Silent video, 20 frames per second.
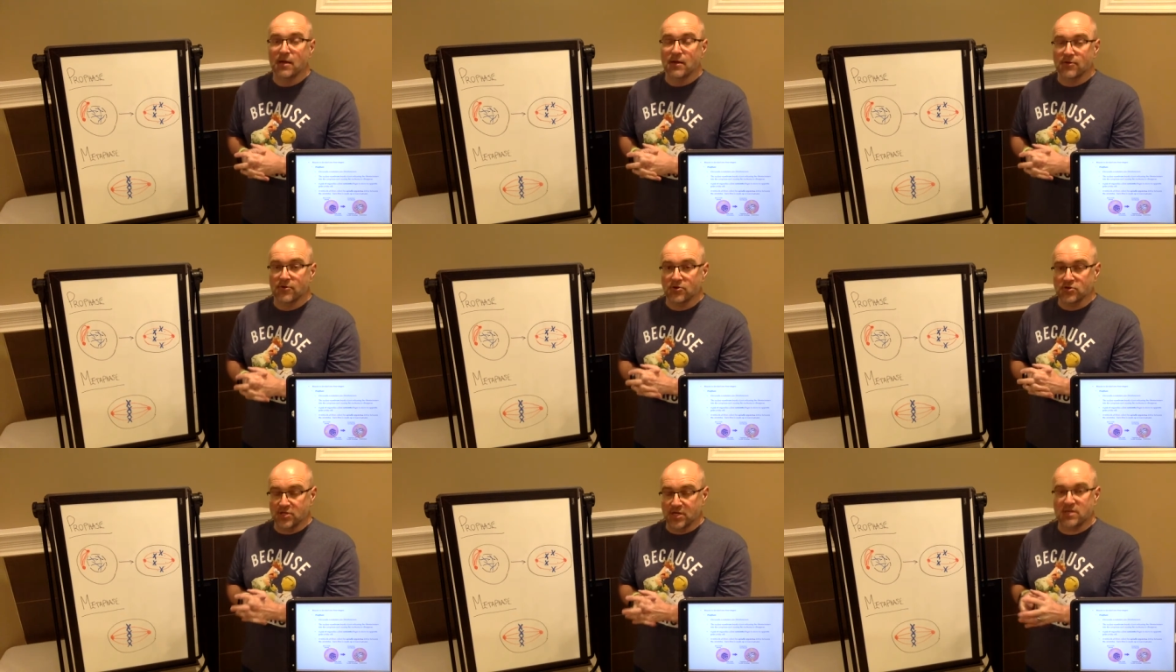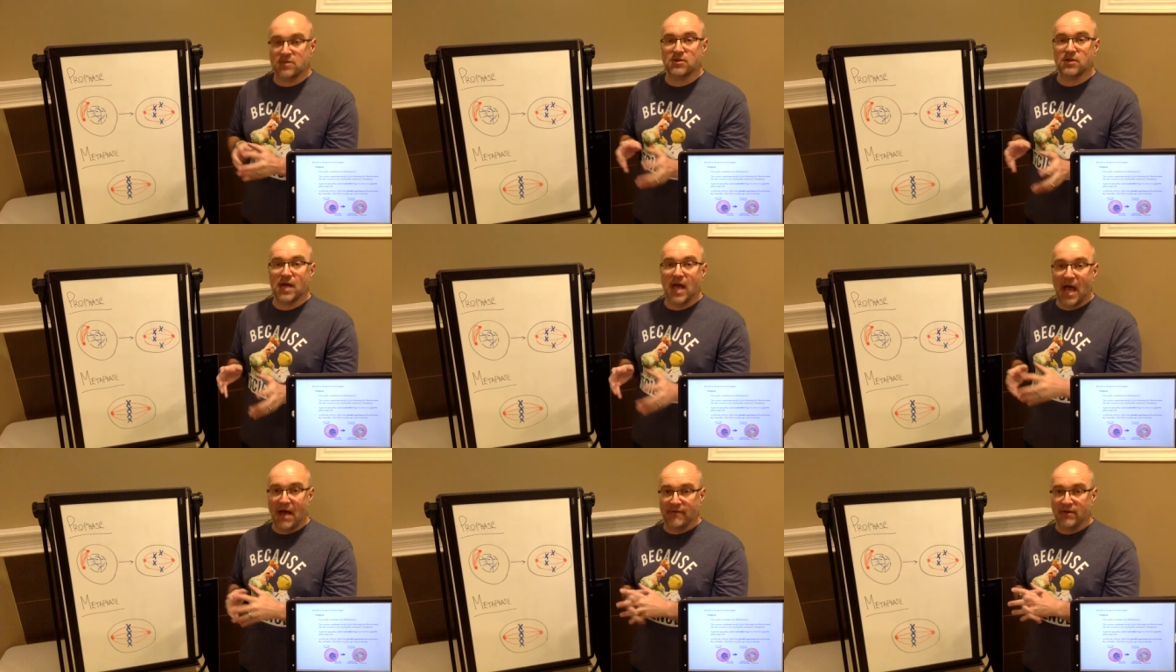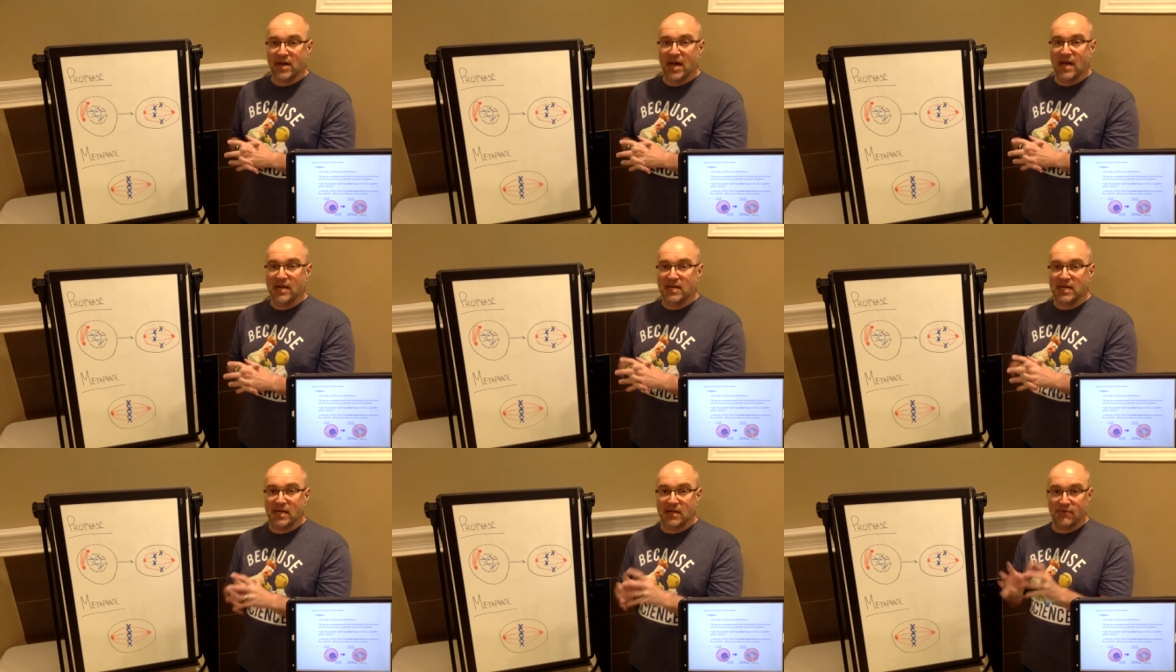So just so you have an
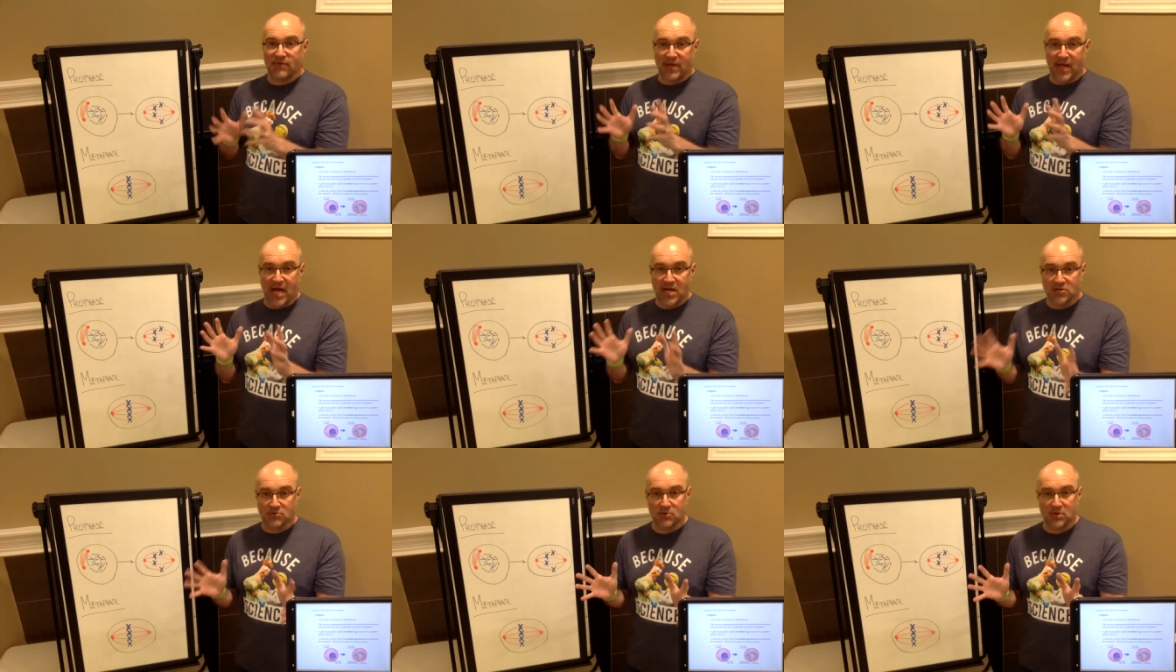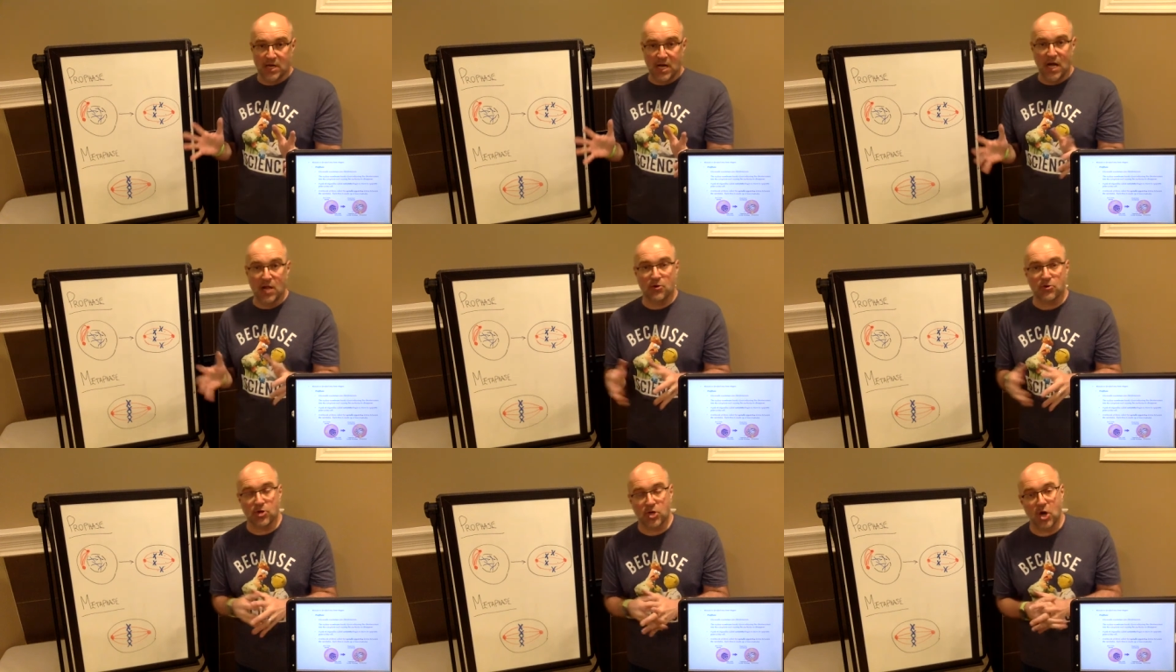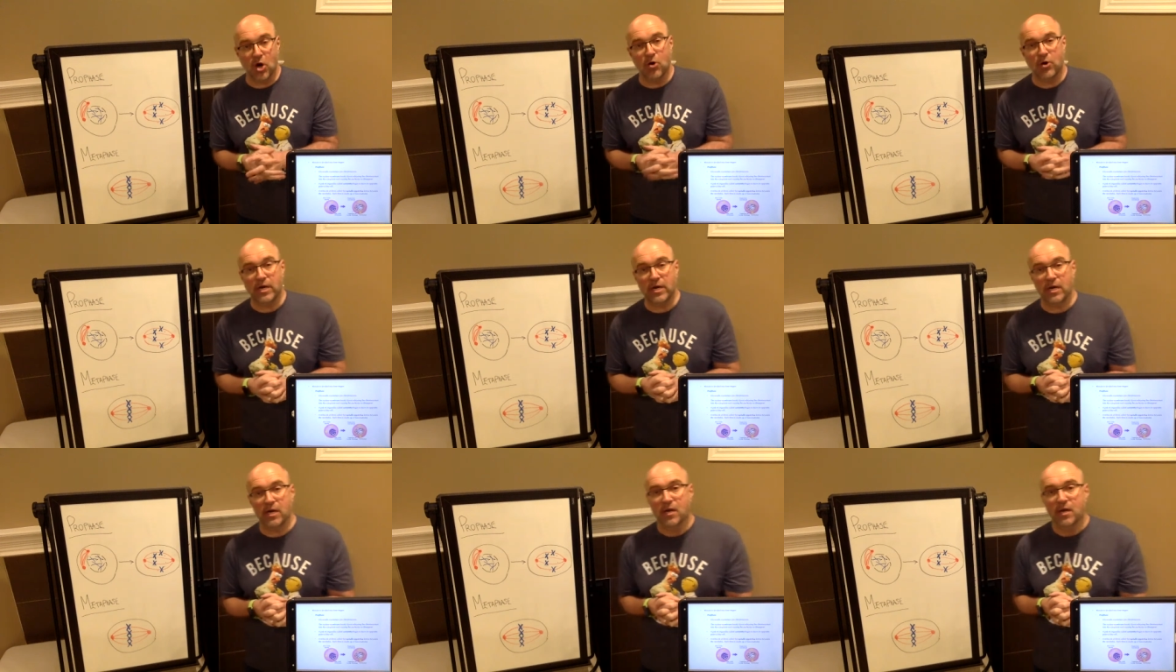idea of the actual color
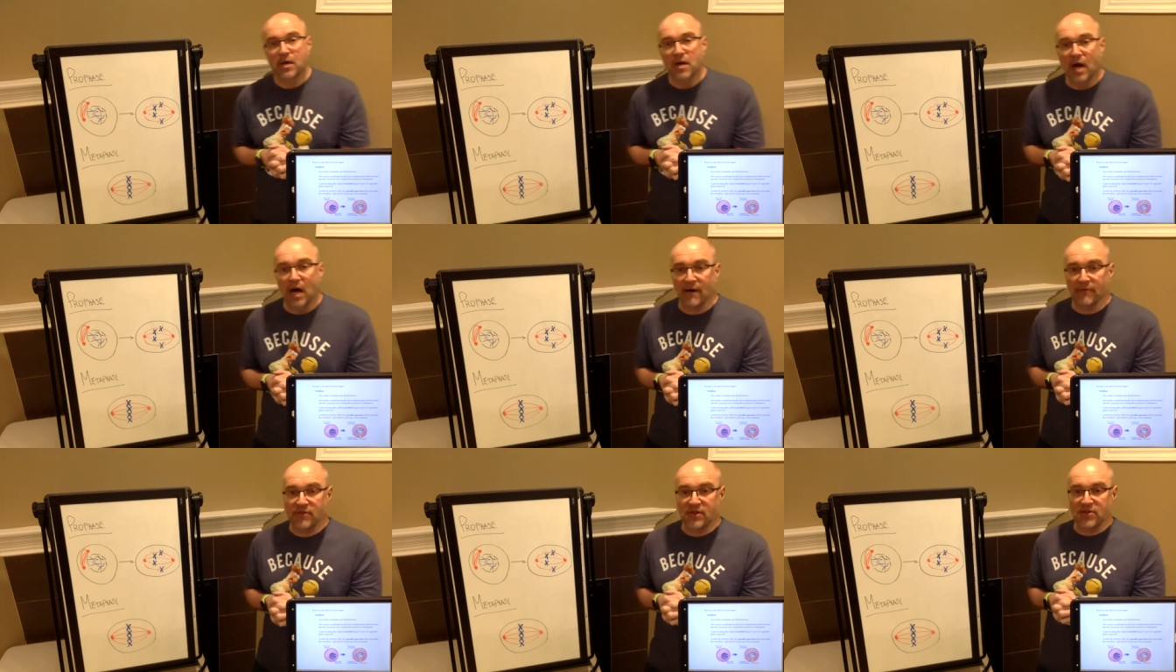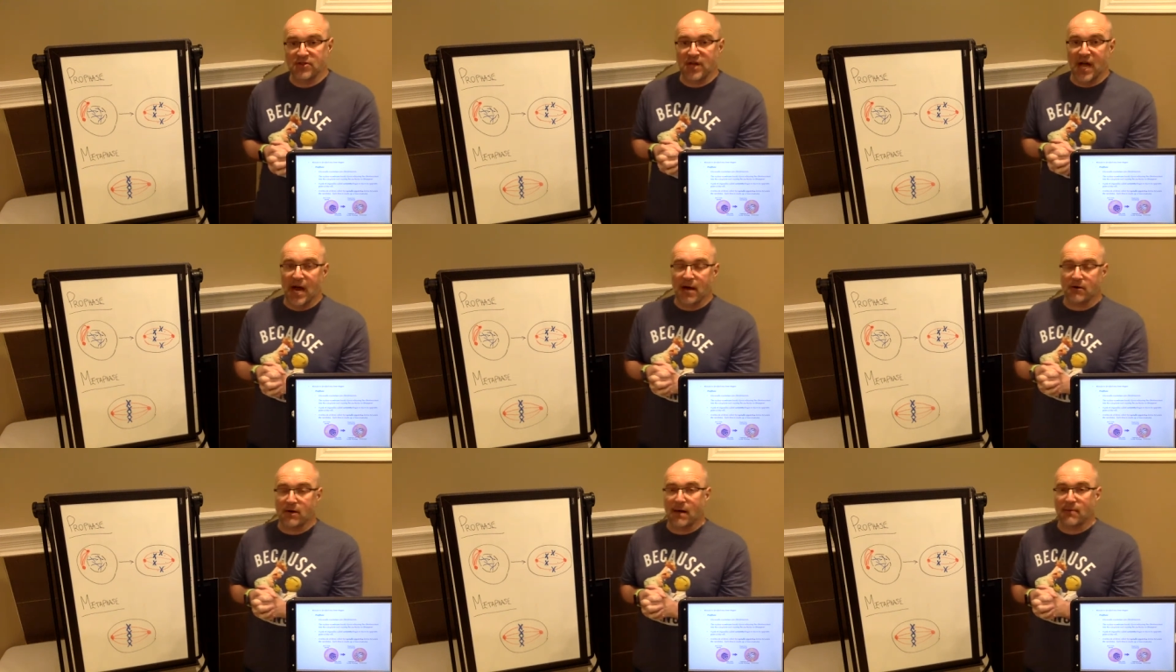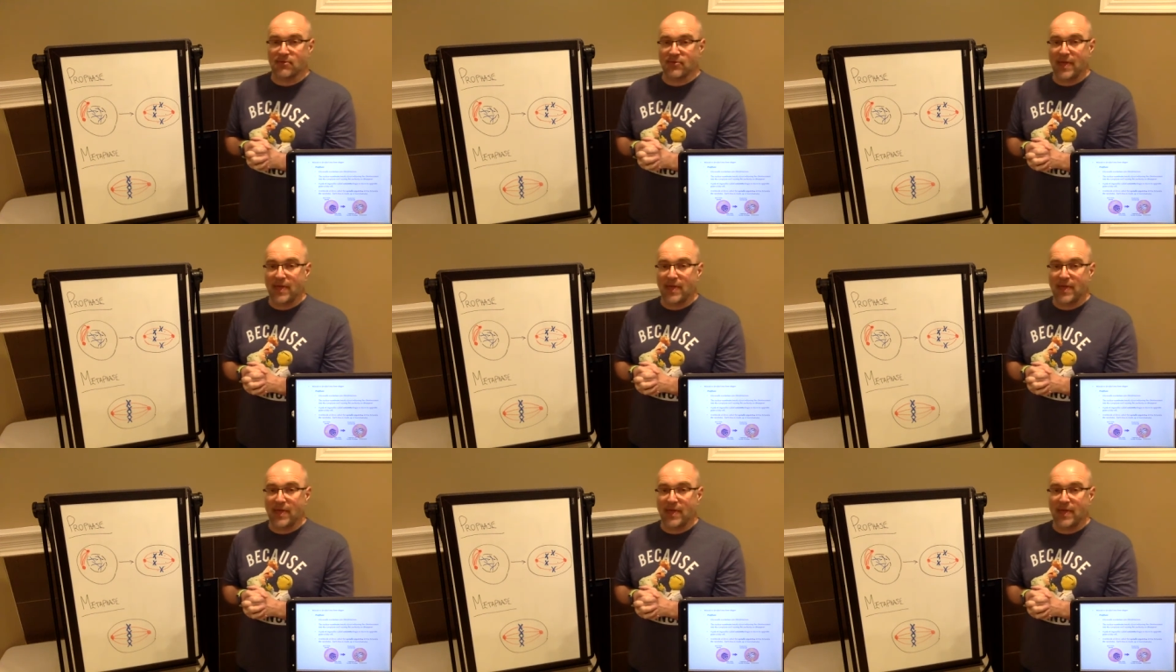coding of these diagrams,